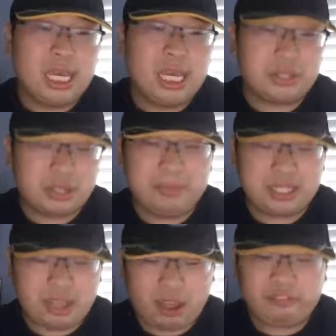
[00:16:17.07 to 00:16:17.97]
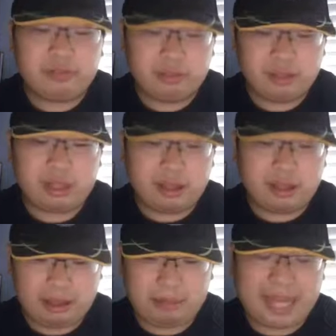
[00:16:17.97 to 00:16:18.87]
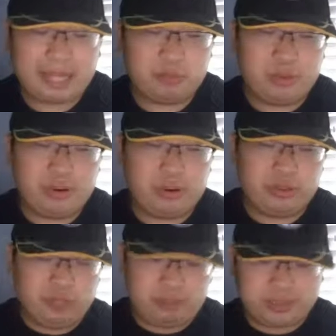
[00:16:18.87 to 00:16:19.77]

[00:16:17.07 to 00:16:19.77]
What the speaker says: It's gonna be tough. This